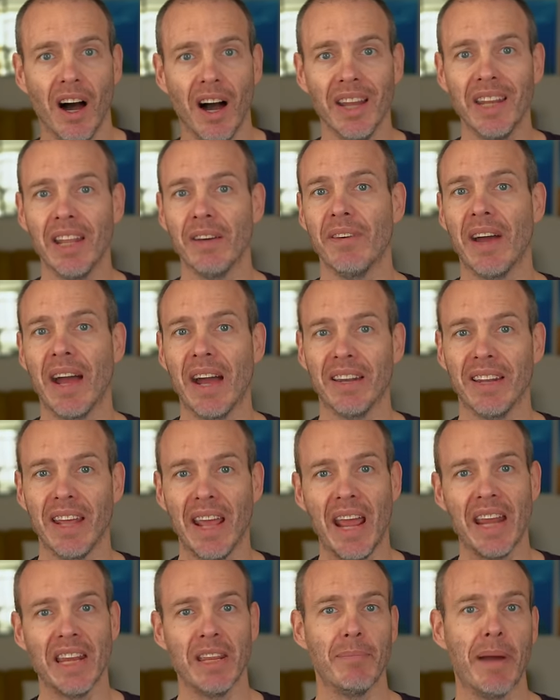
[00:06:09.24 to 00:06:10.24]
I never had
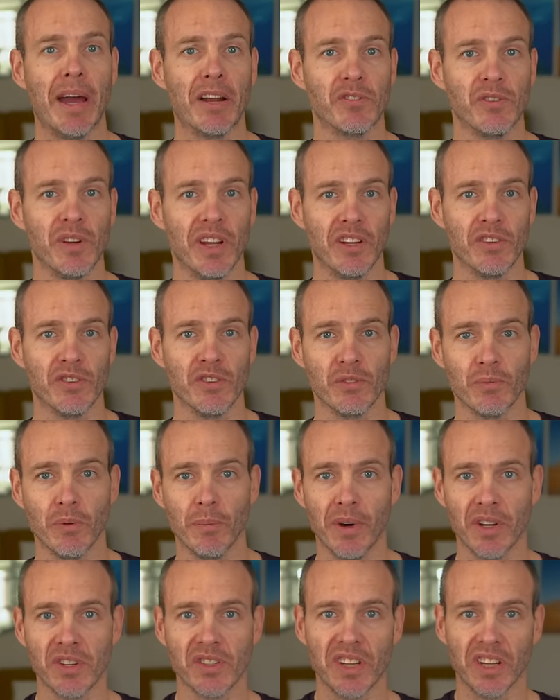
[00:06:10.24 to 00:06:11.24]
any battery issues with
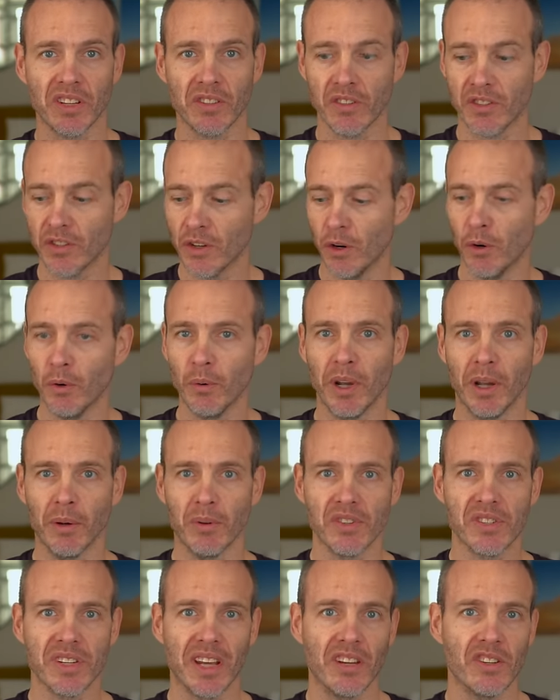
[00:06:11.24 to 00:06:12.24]
my 6 at all. It
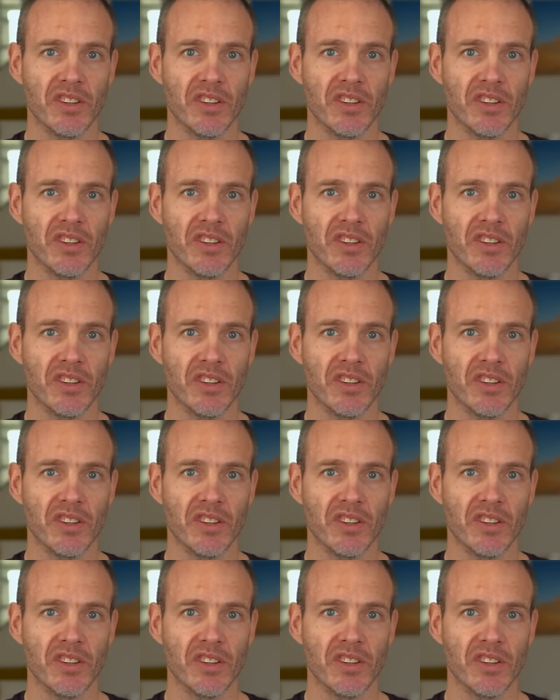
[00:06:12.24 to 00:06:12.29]
would stay